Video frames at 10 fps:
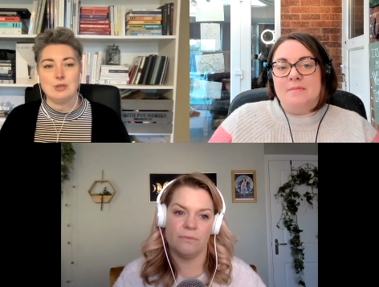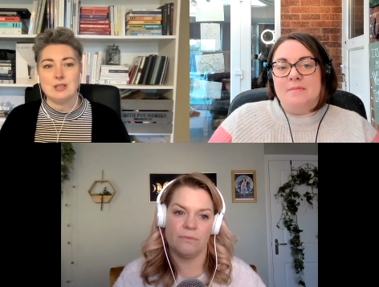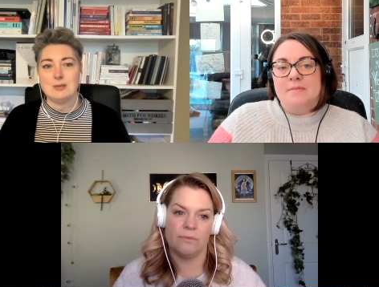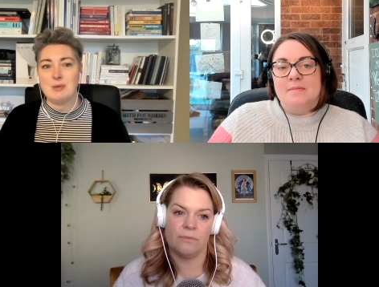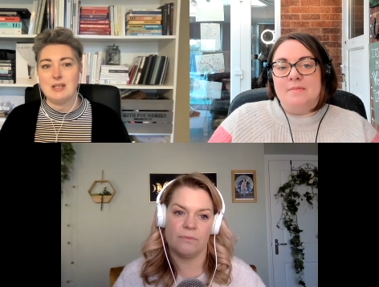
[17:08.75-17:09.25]

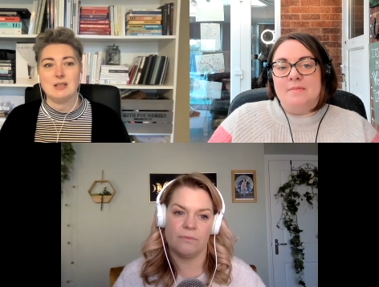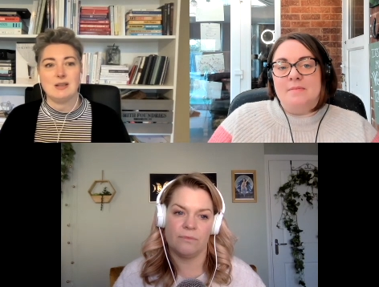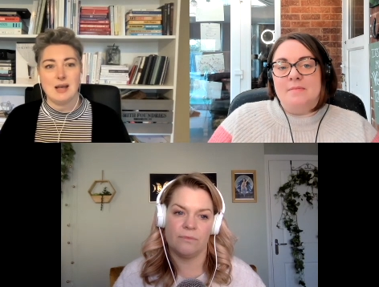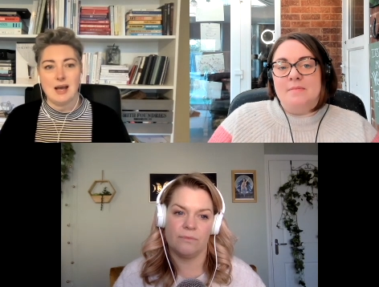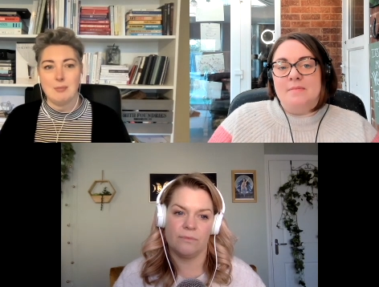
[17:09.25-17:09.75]
Speaker 1: just speak to
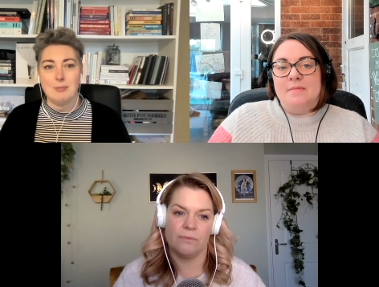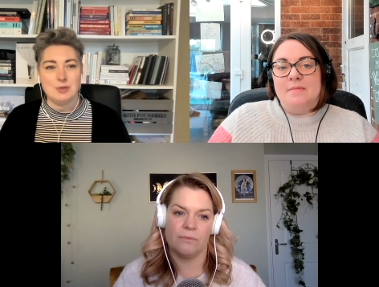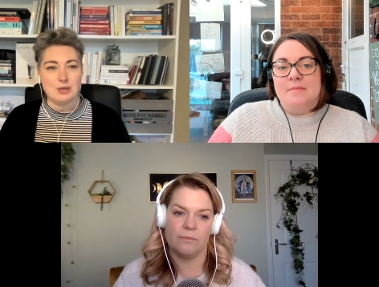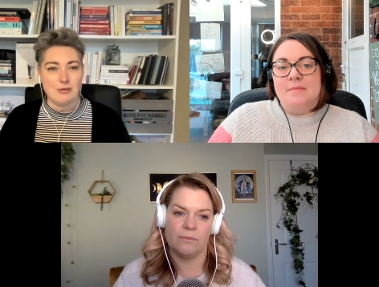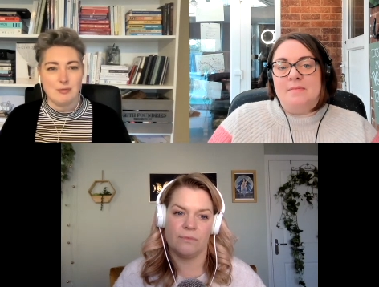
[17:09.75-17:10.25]
that
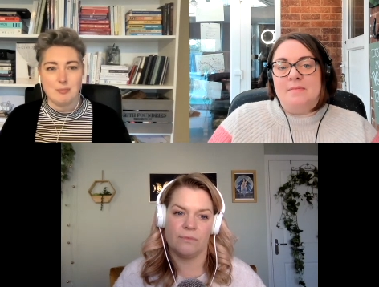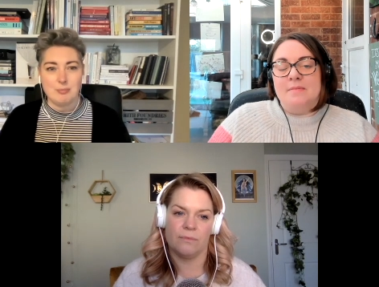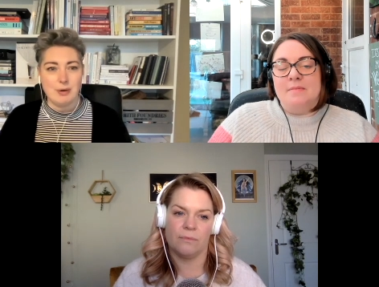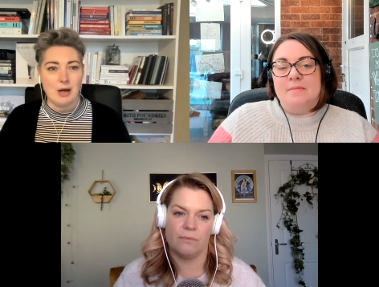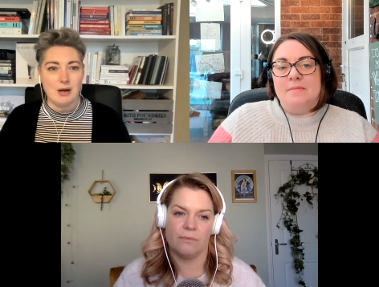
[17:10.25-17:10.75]
sort of
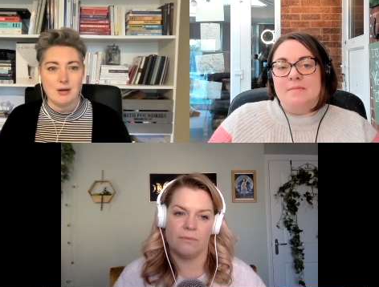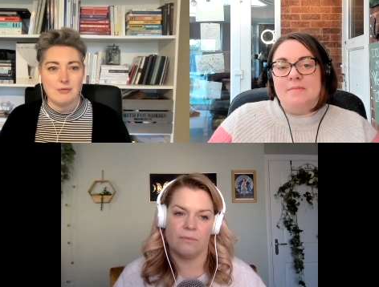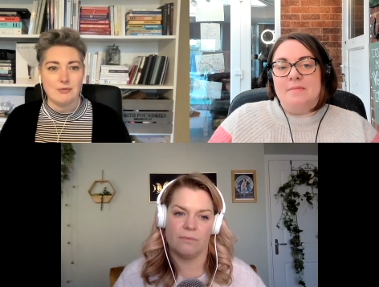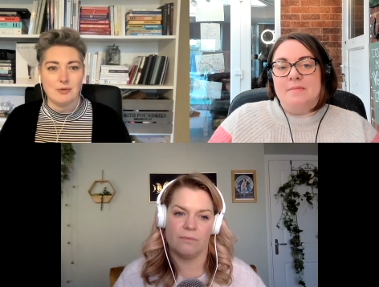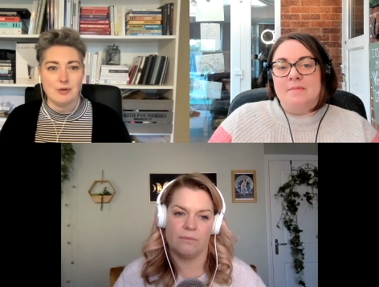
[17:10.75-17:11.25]
part
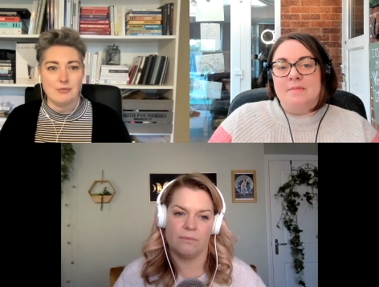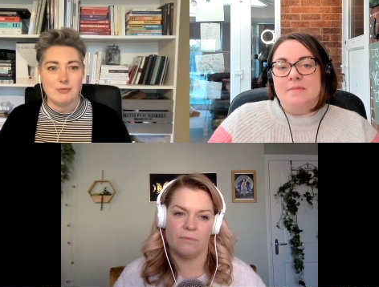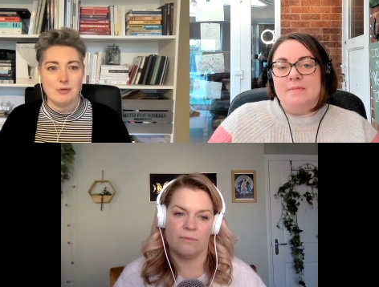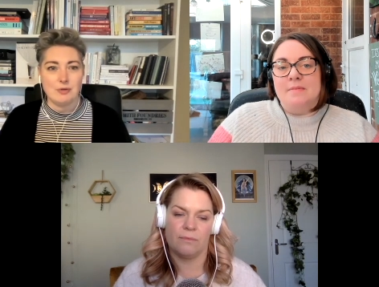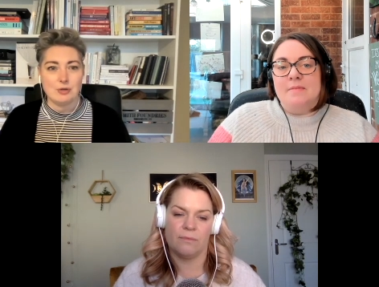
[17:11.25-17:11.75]
of of,
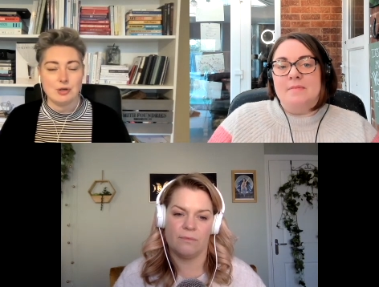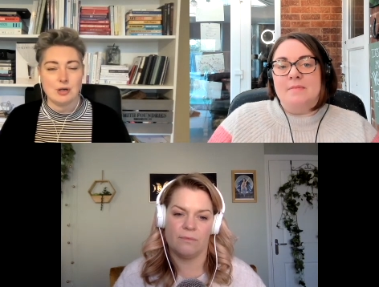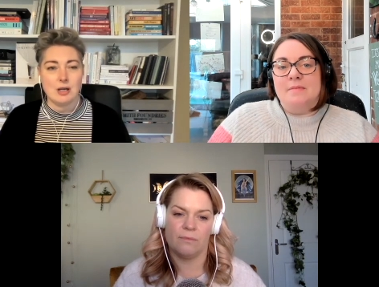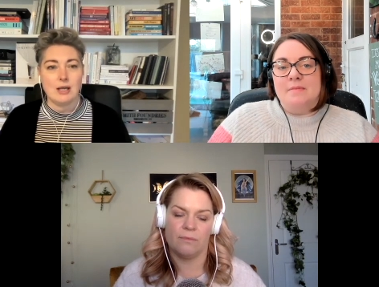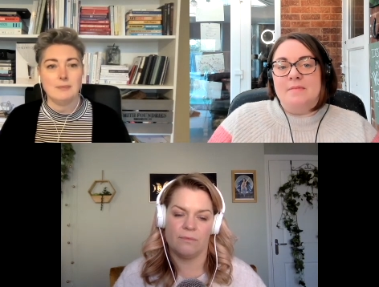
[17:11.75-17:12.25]
of your
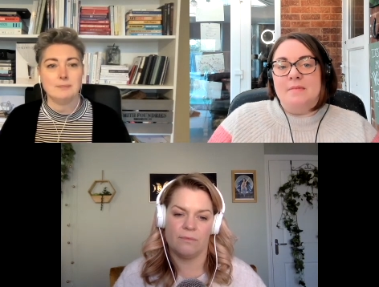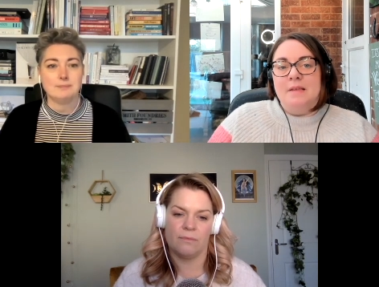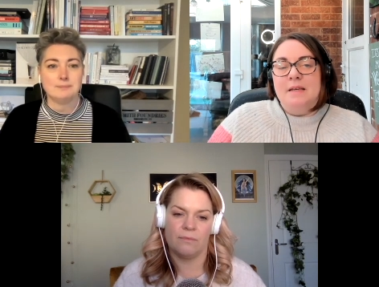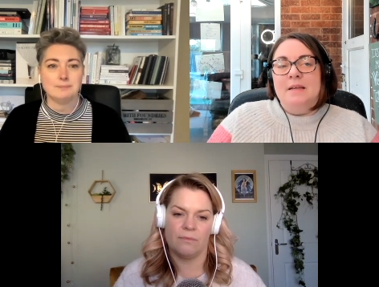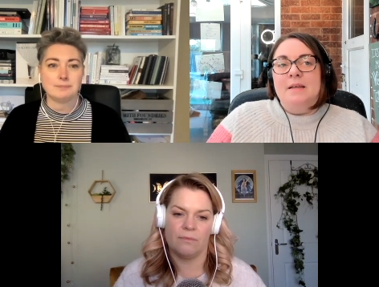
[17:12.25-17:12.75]
journey
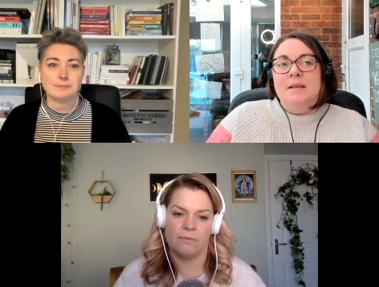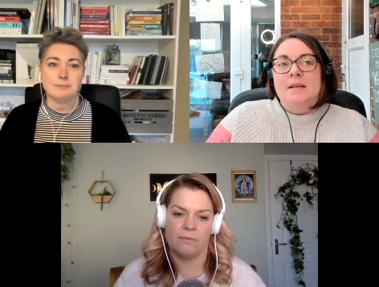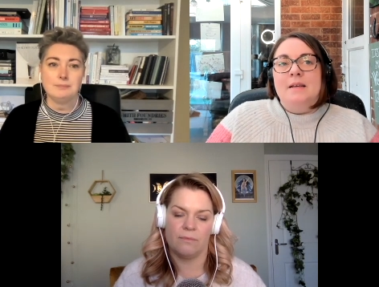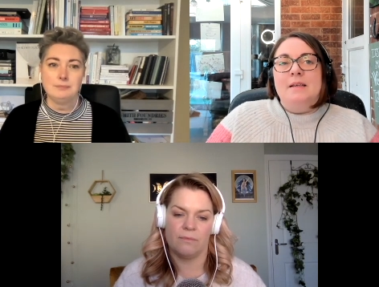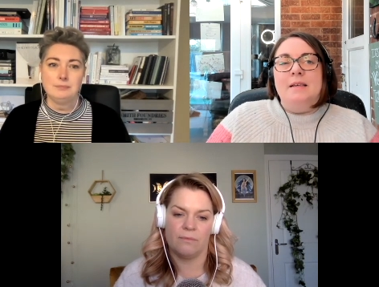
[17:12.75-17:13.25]

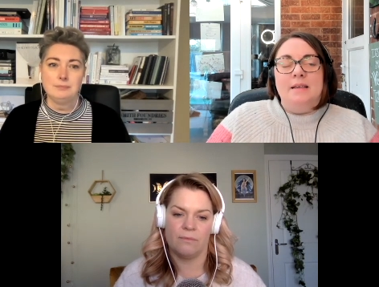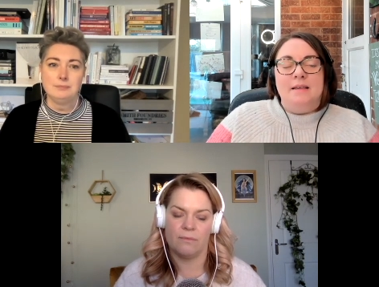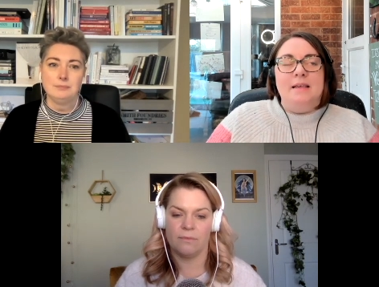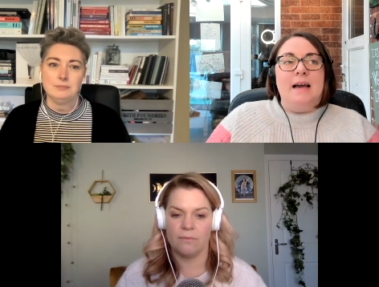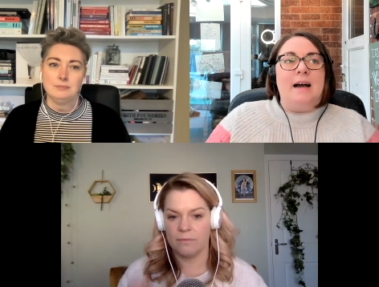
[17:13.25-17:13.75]

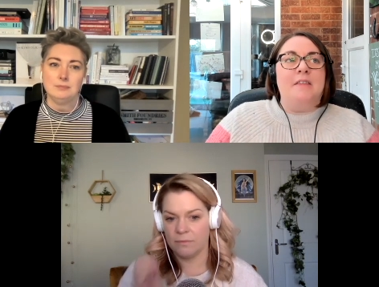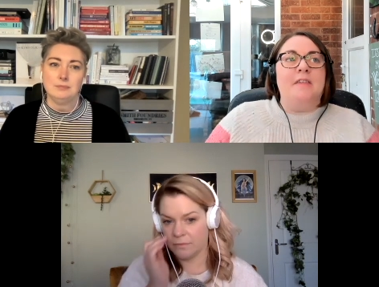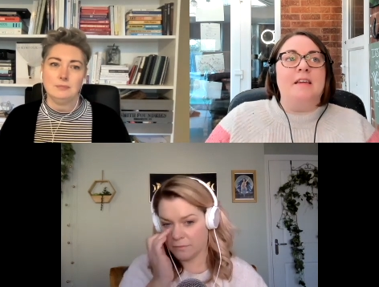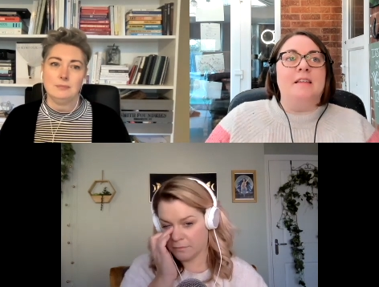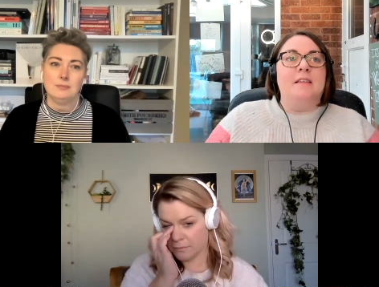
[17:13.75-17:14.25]
Speaker 2: yeah i
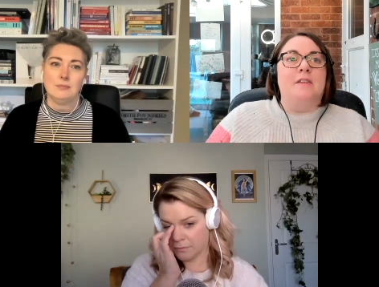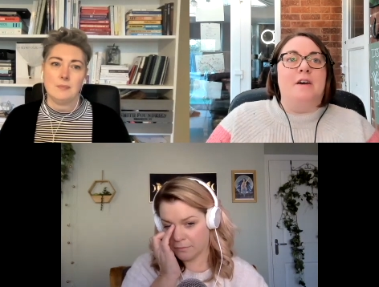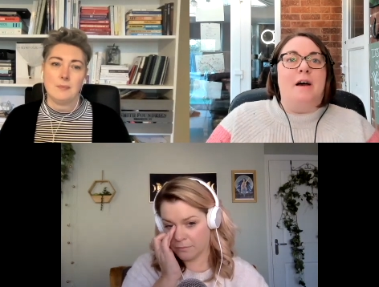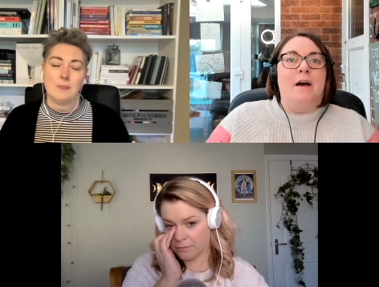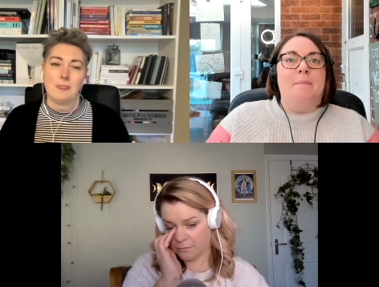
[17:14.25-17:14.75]
think
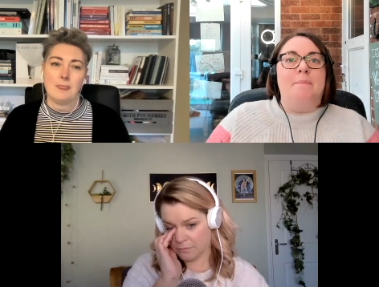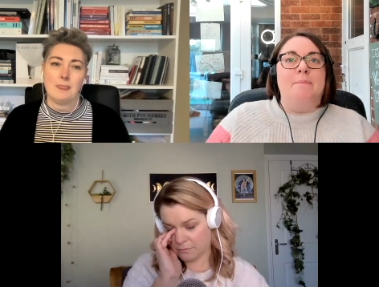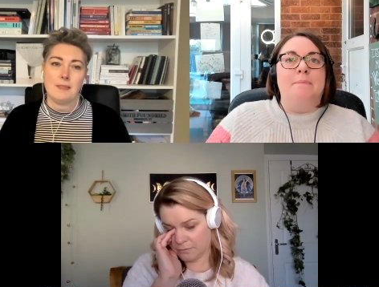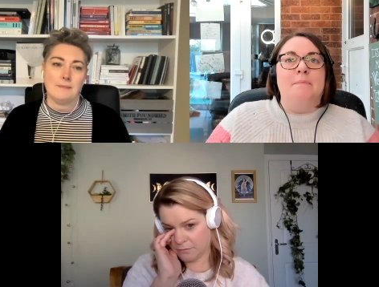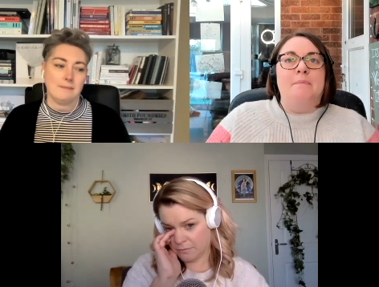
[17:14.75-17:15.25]
that um
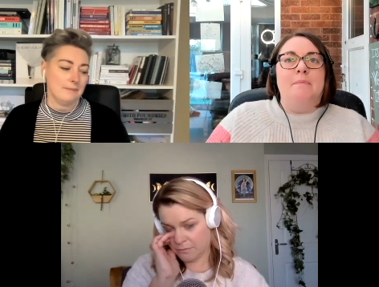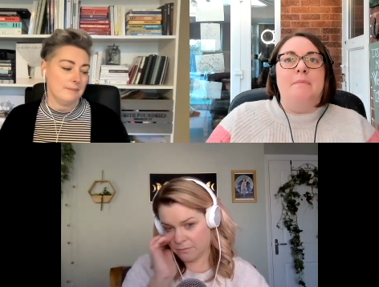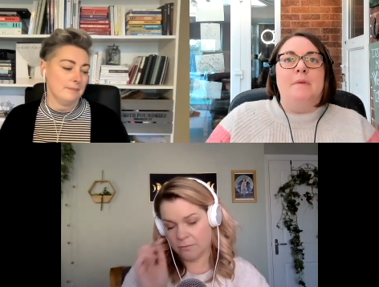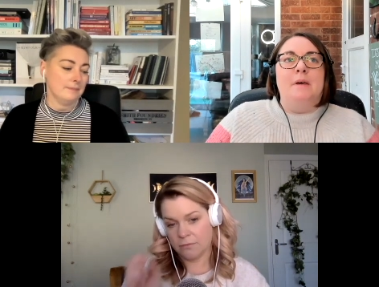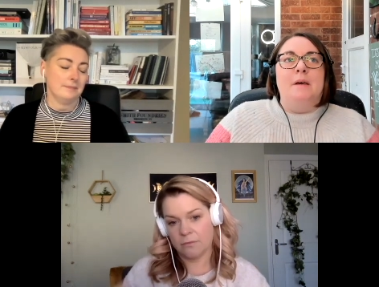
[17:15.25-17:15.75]

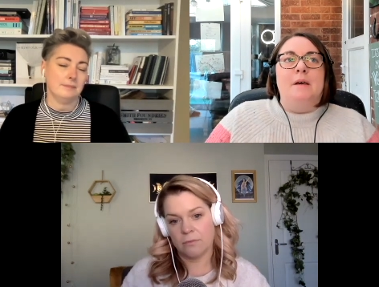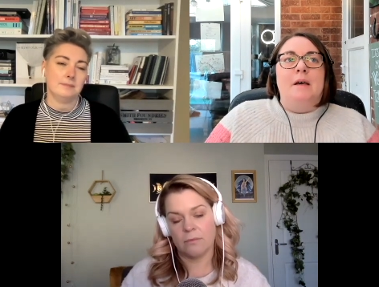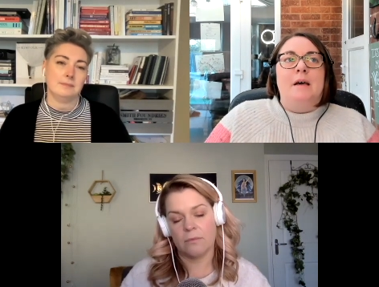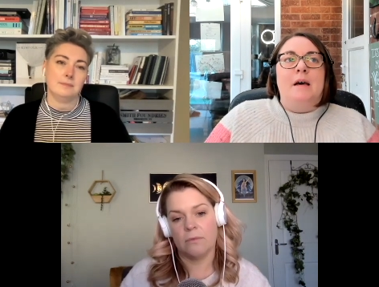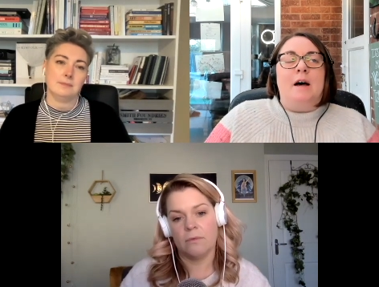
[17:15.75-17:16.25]

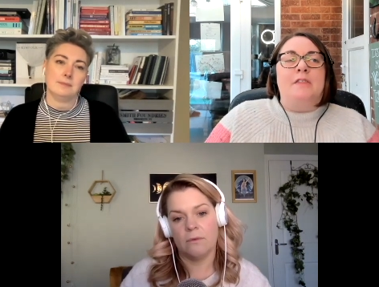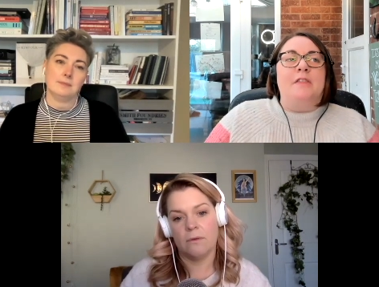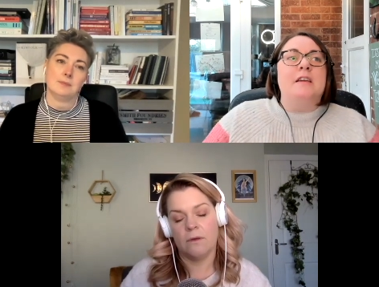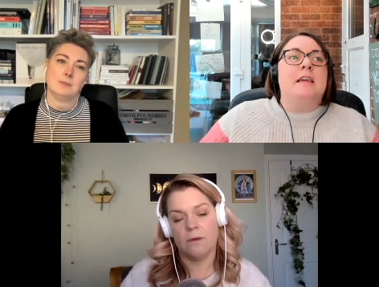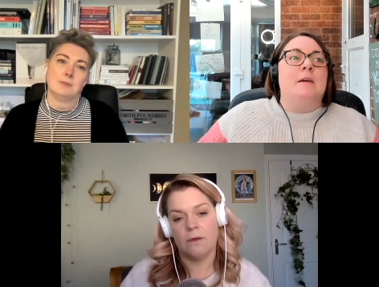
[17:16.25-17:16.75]
I
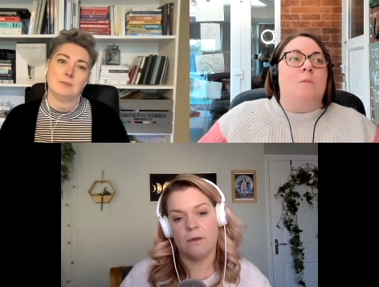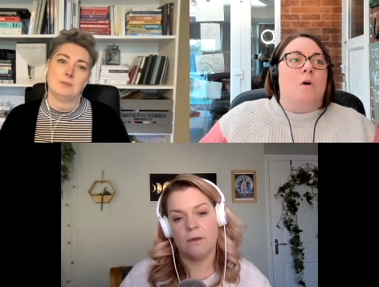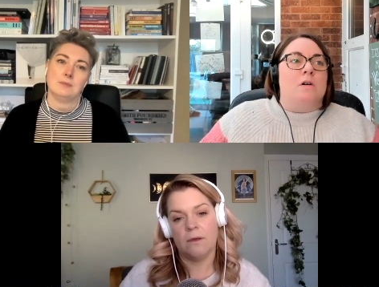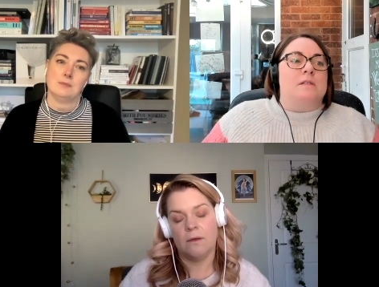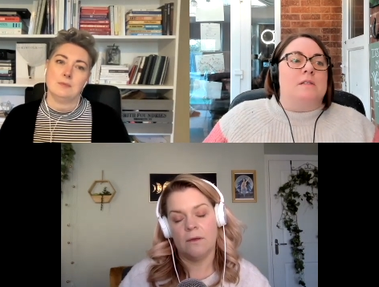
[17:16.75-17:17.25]
think it
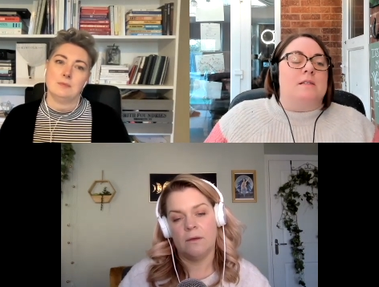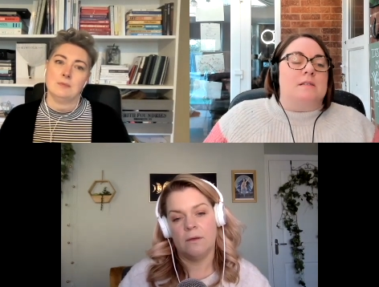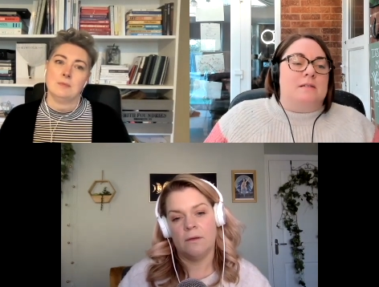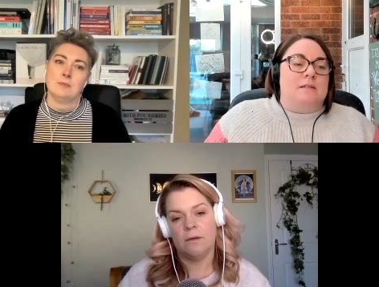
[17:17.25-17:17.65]
was